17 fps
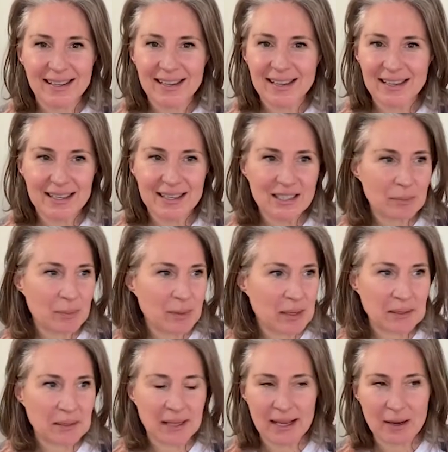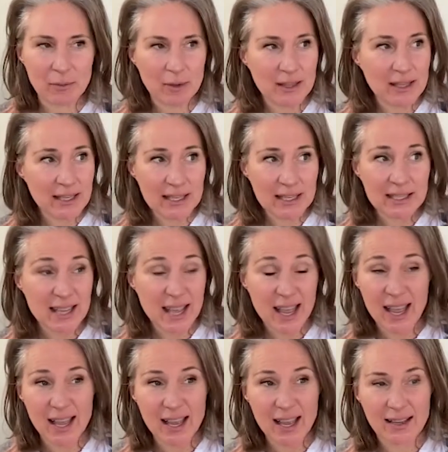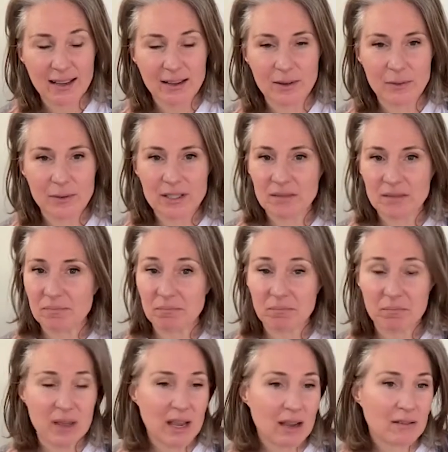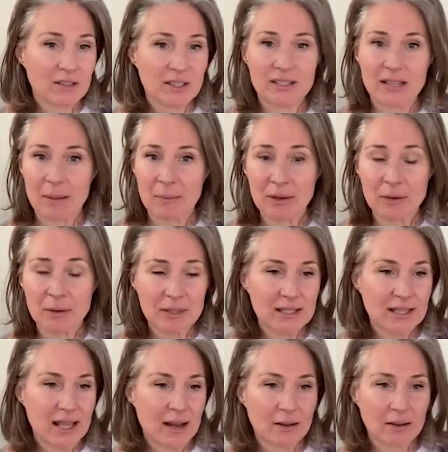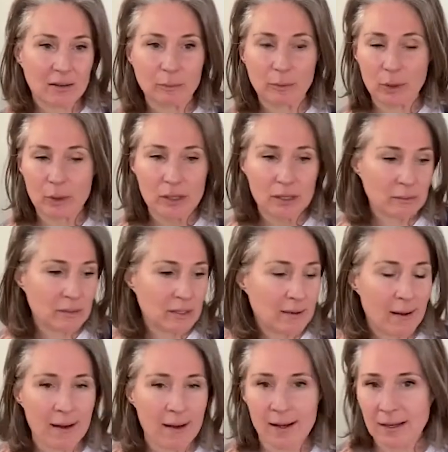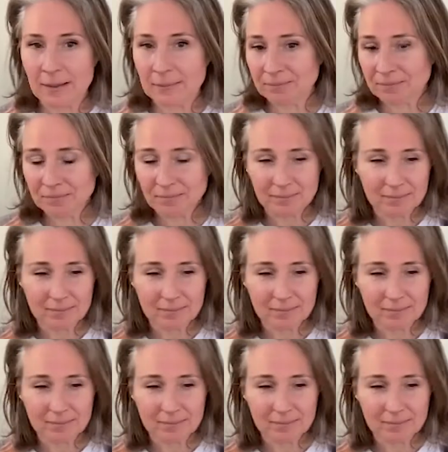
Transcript: And it's been like within a day, it was stomach was settled, bloating was gone